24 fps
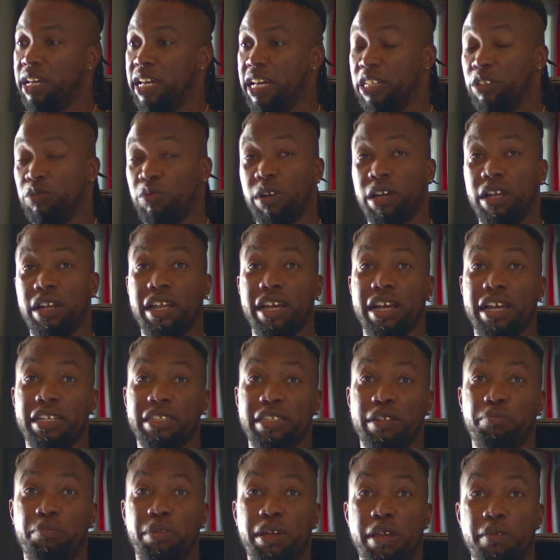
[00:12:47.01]
as well
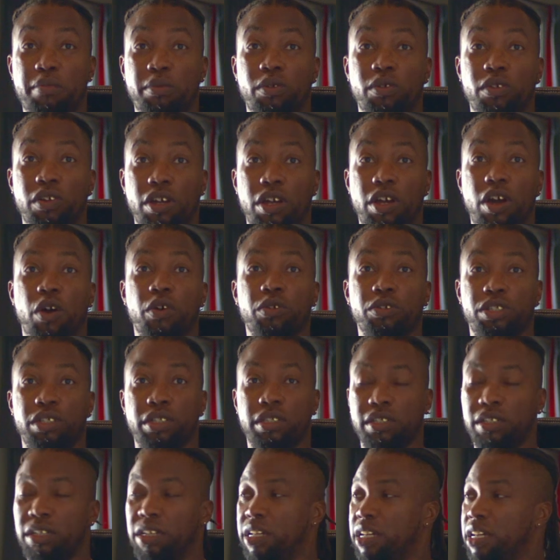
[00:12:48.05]
as the people, the
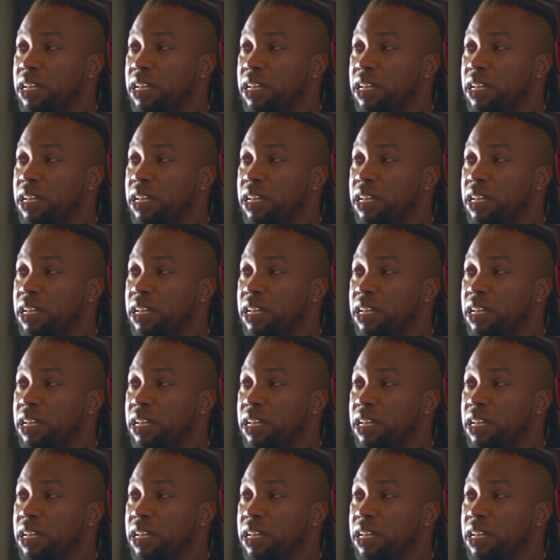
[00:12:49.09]
culture.